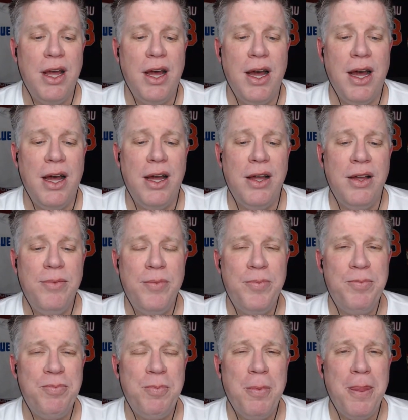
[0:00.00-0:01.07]

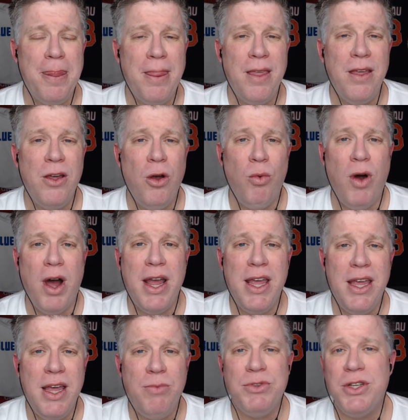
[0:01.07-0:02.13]

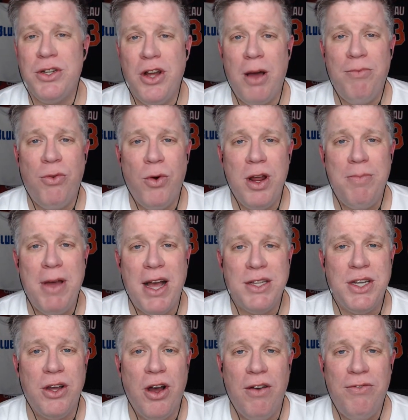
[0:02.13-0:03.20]
Hawaii, it was a top 40
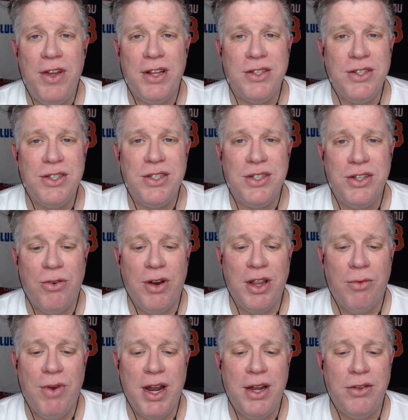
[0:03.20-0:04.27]
passing offense during
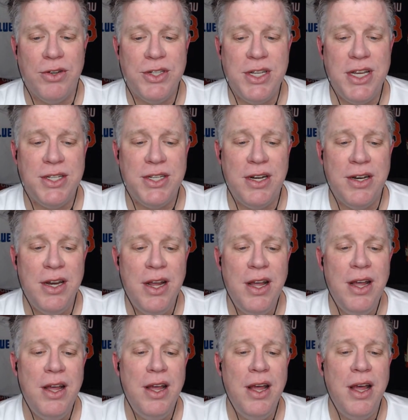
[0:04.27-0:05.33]
the regular season
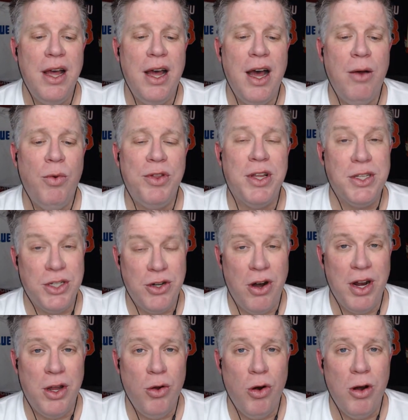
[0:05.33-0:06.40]
with its
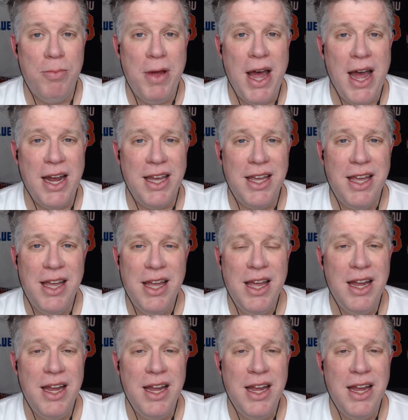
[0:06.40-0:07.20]
starting quarterback.